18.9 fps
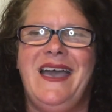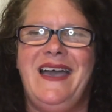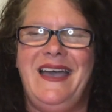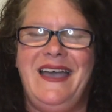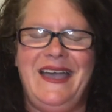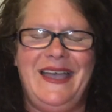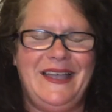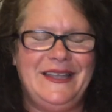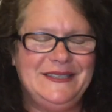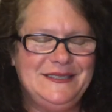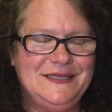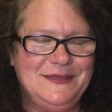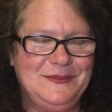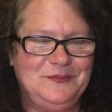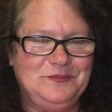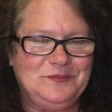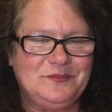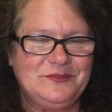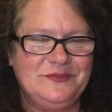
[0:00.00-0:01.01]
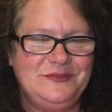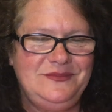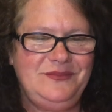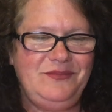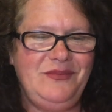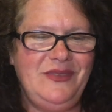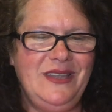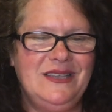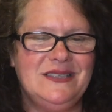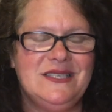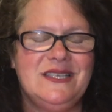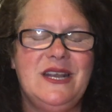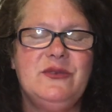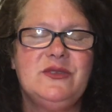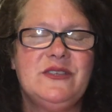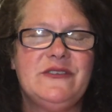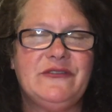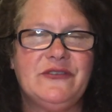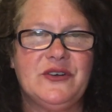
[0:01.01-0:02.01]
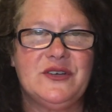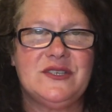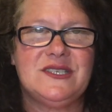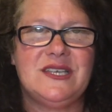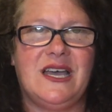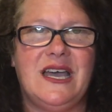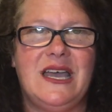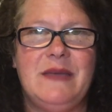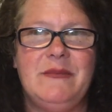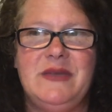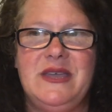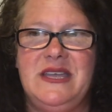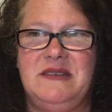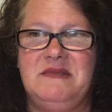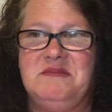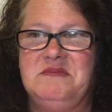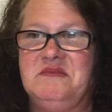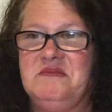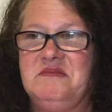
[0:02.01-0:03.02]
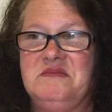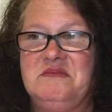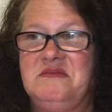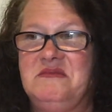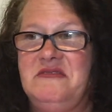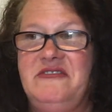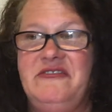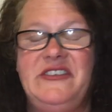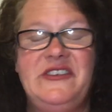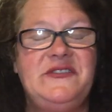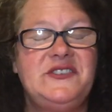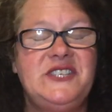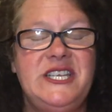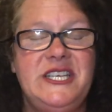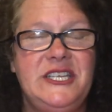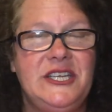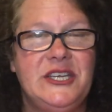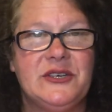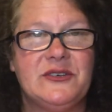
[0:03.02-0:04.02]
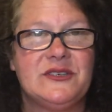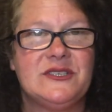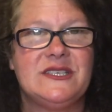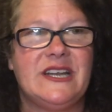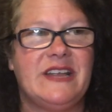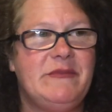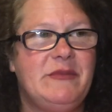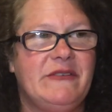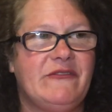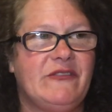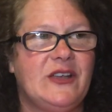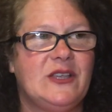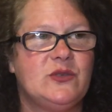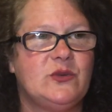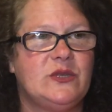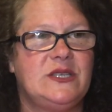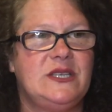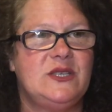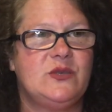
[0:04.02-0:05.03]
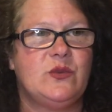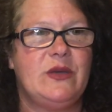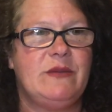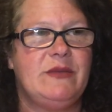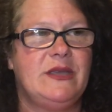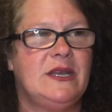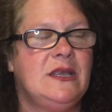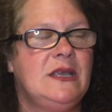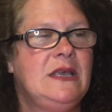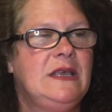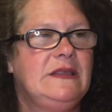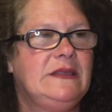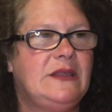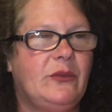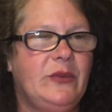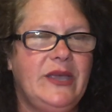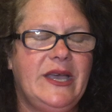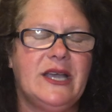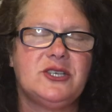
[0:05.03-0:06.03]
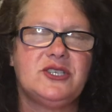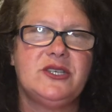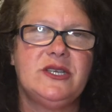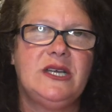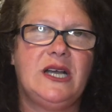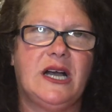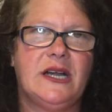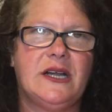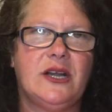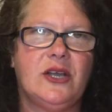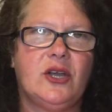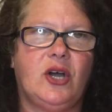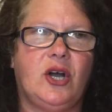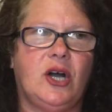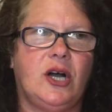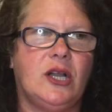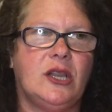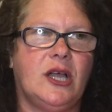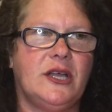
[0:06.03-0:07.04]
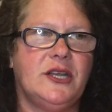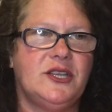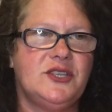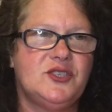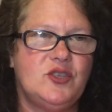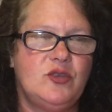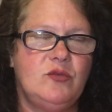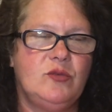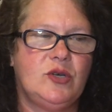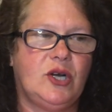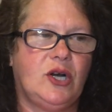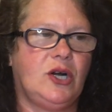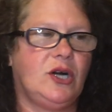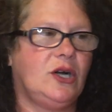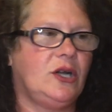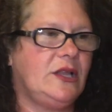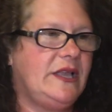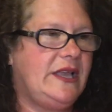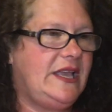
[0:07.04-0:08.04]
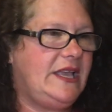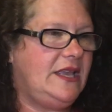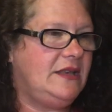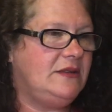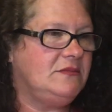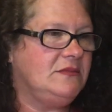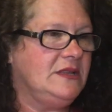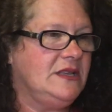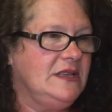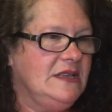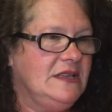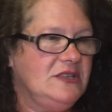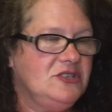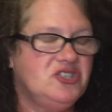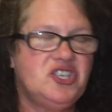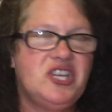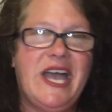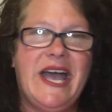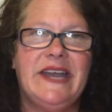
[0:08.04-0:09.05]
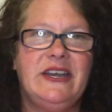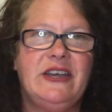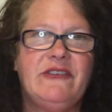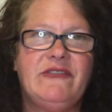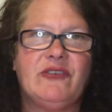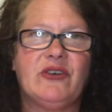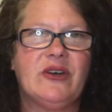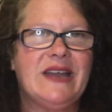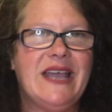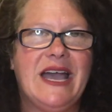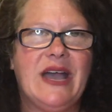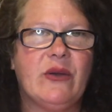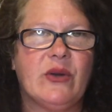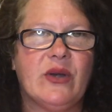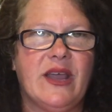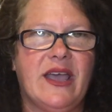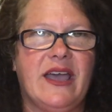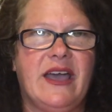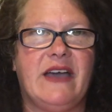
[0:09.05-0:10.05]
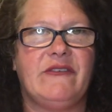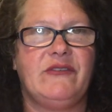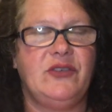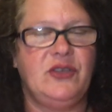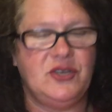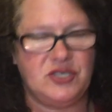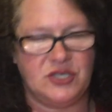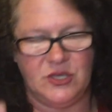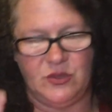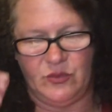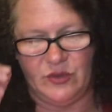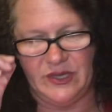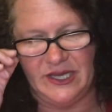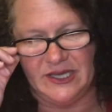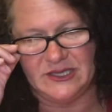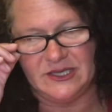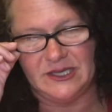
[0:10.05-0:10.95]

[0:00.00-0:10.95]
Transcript: And today was the first time in 15 years that I've been friends with these women that we actually got on a Zoom call, and chatted for an hour and a half. Usually we'll get